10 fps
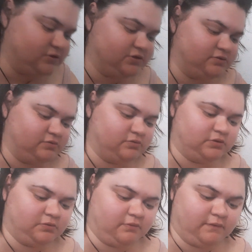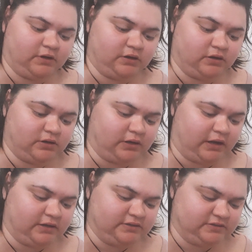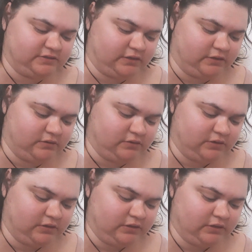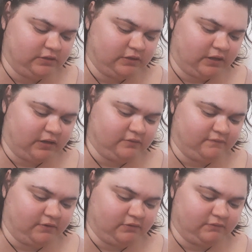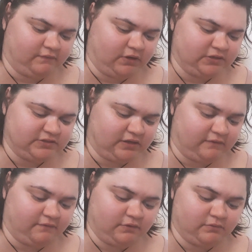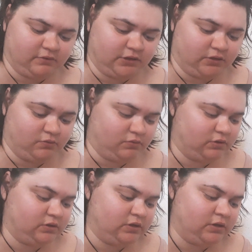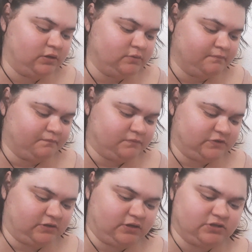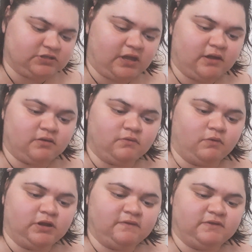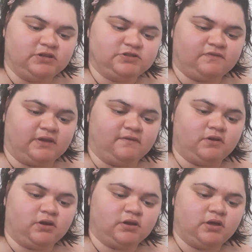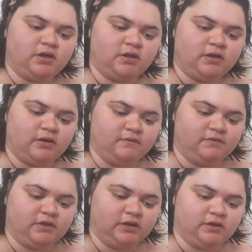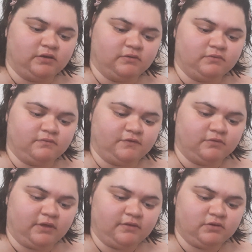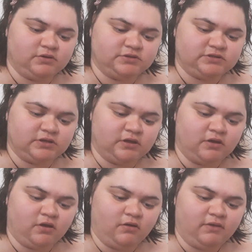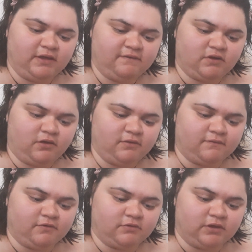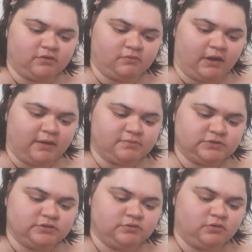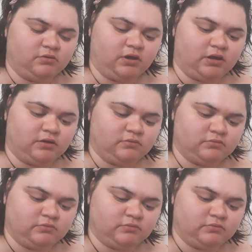too. You were very nice and I felt very safe with you. So I just got one of each flavor of the fruit leathers. Oh, they even call them fruit leather wraps. Alright.